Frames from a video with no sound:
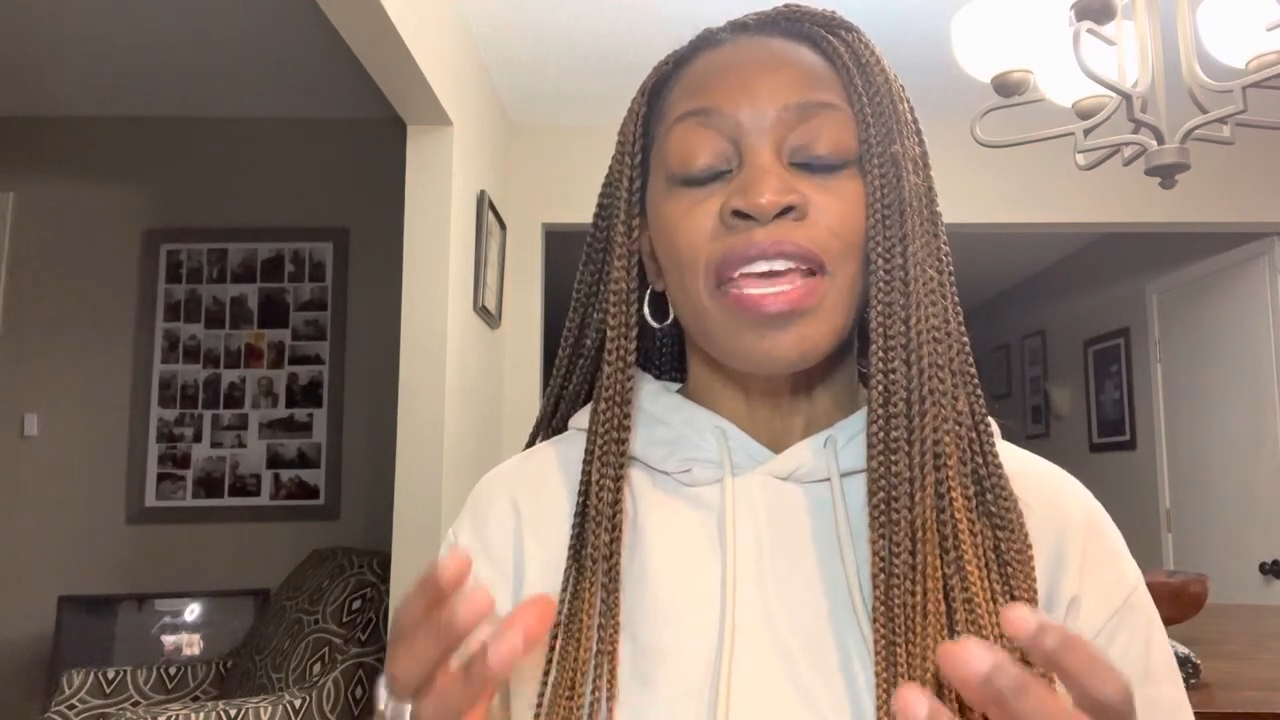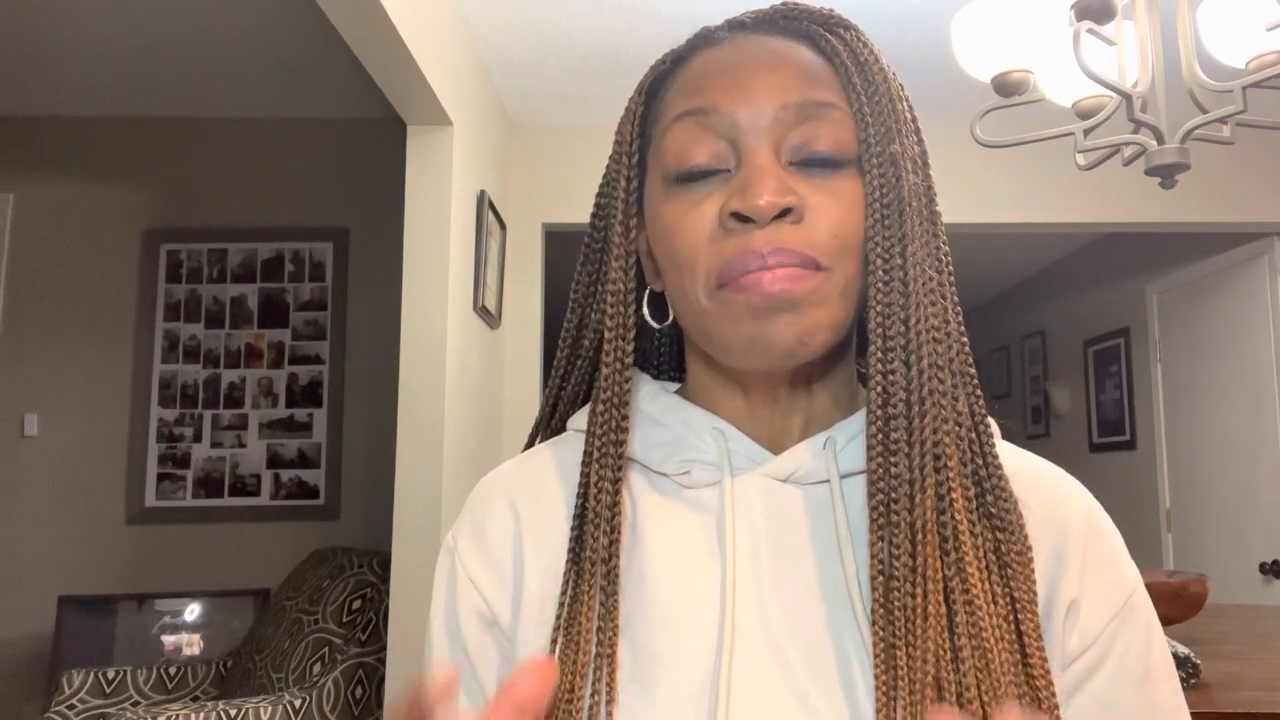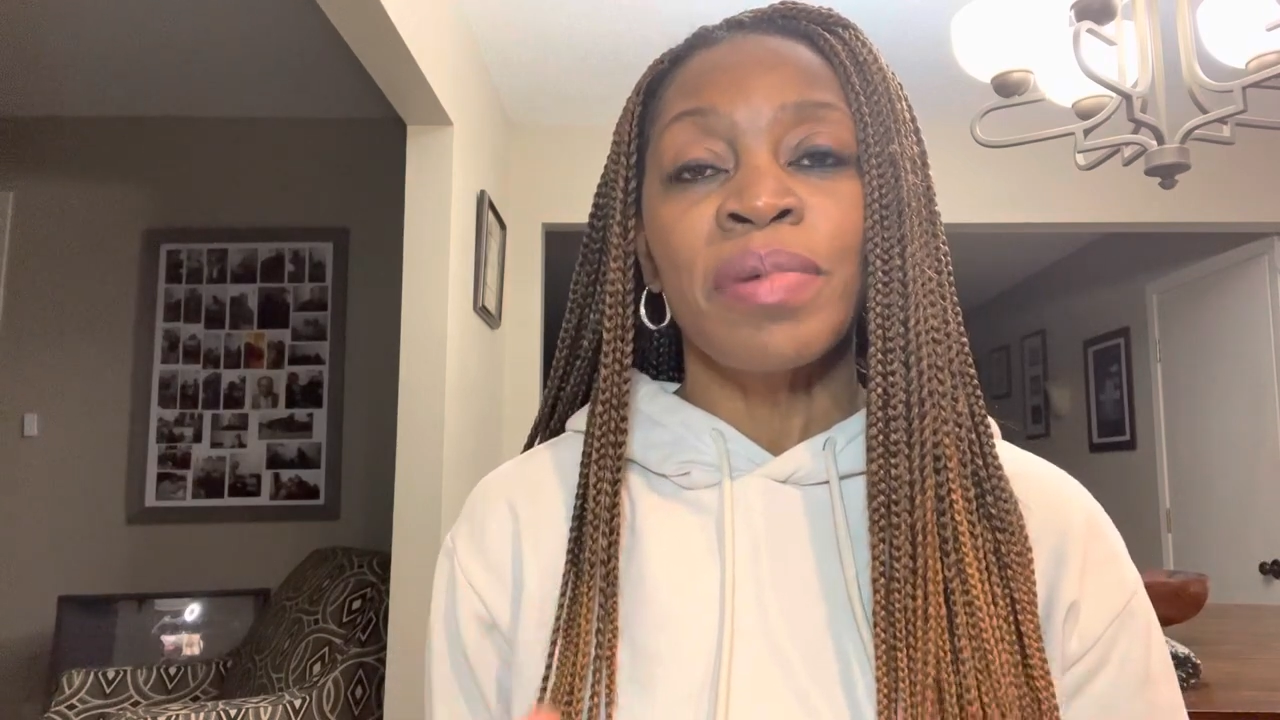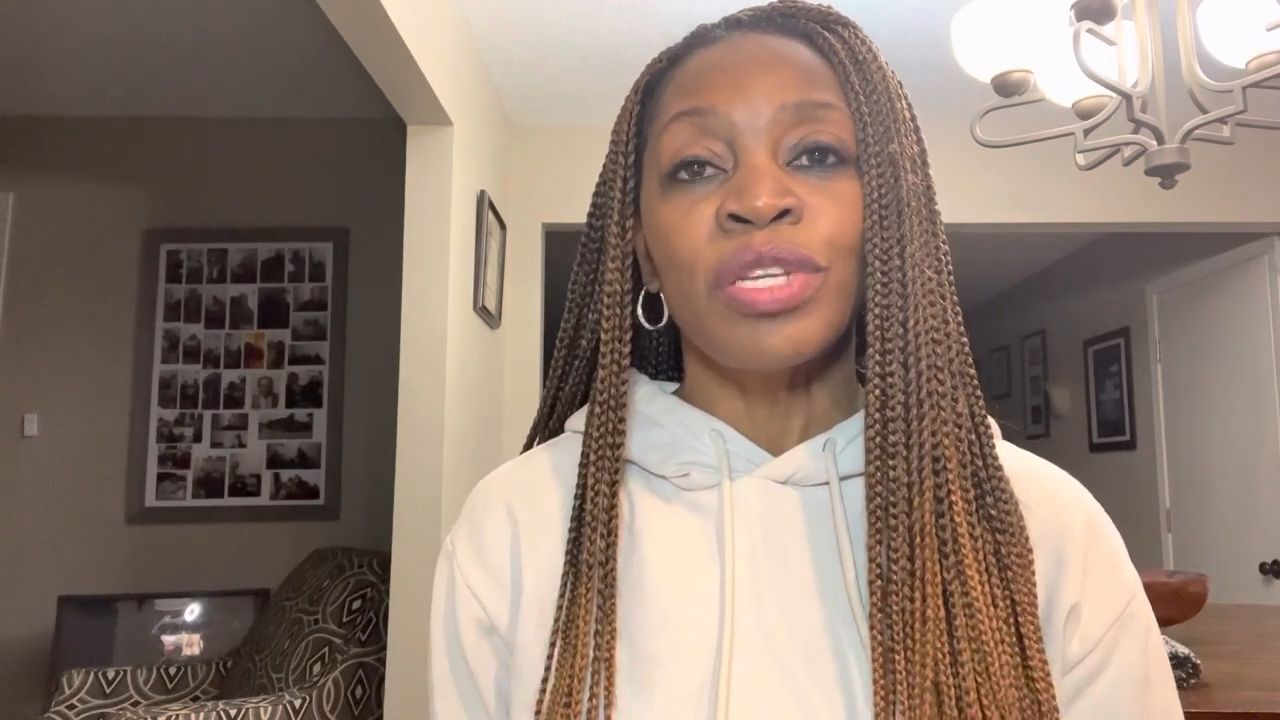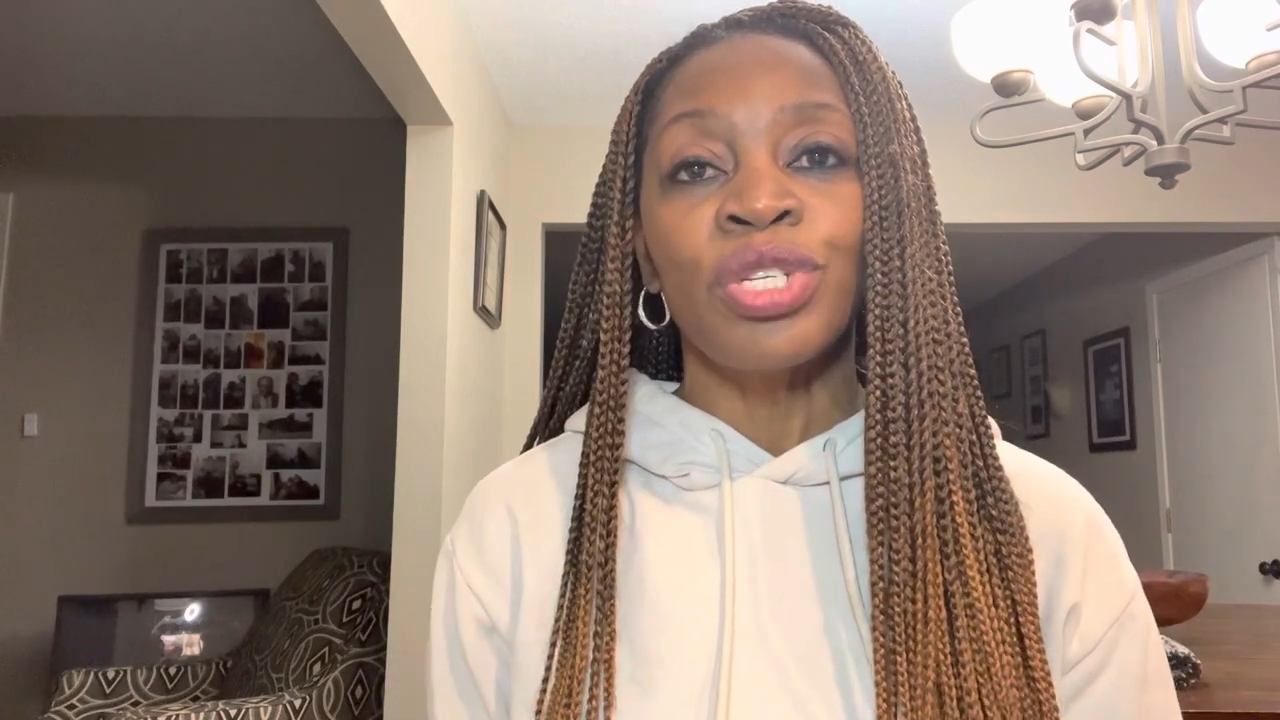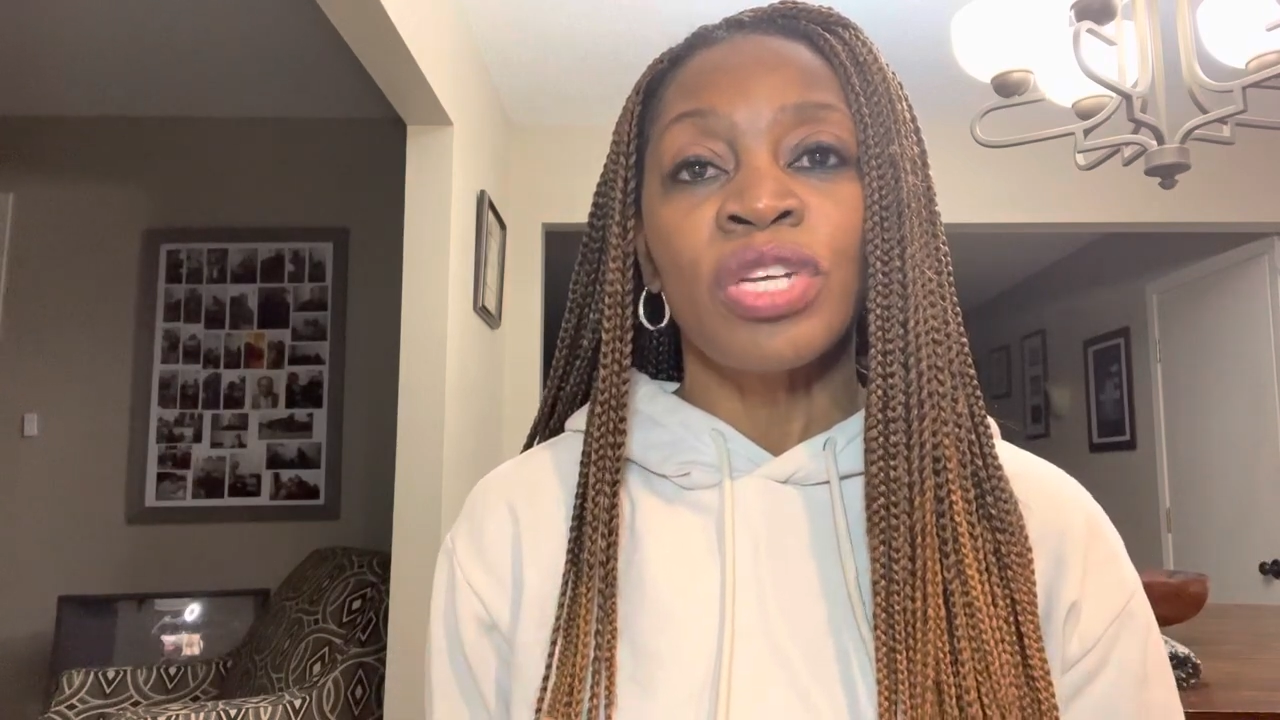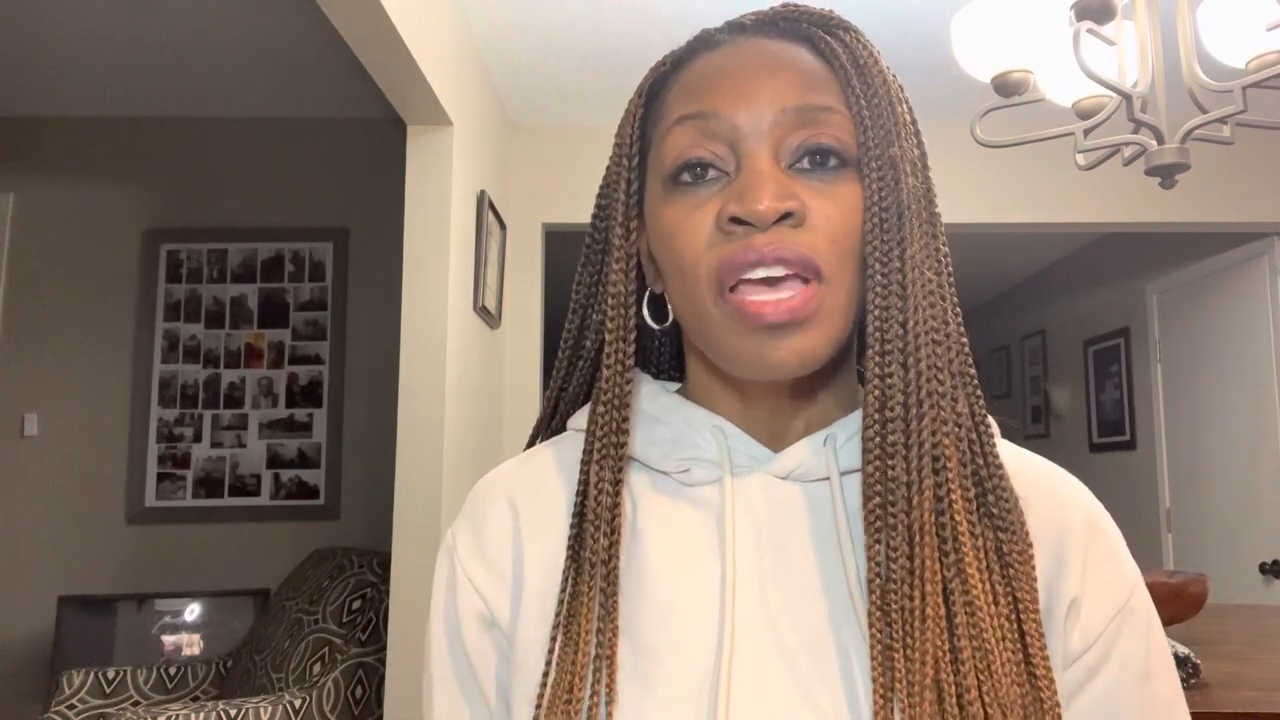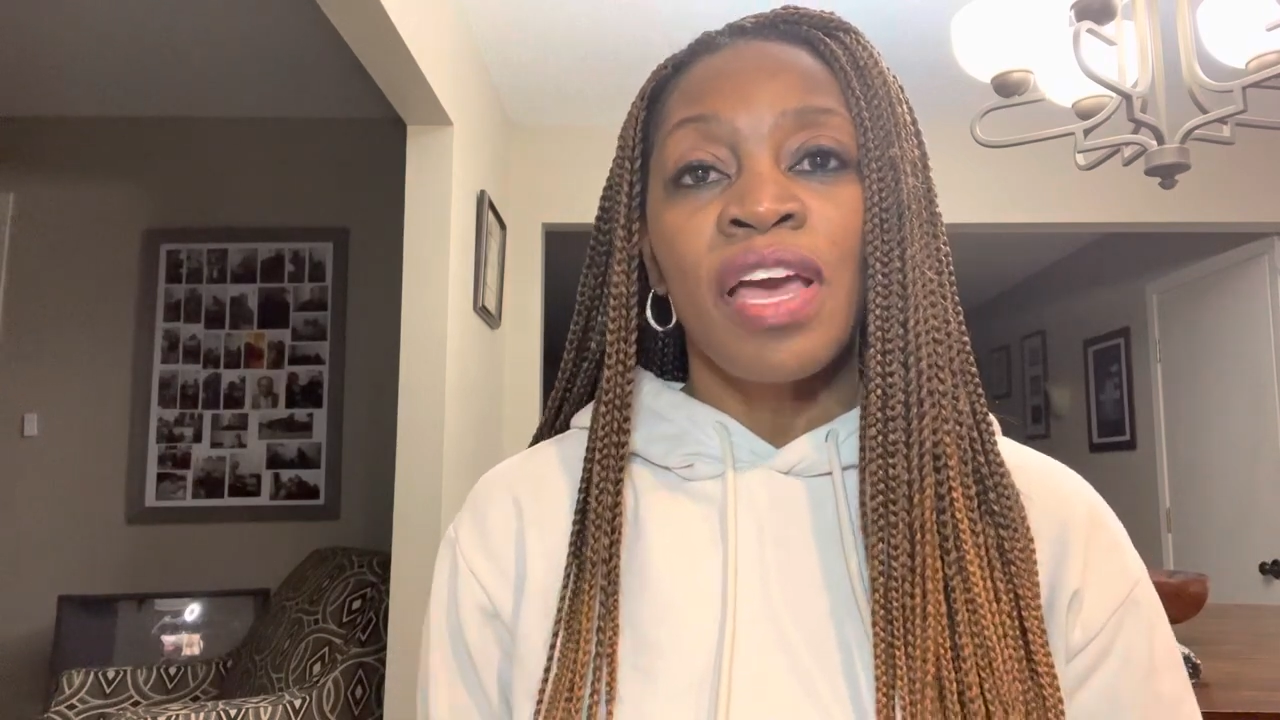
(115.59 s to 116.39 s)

image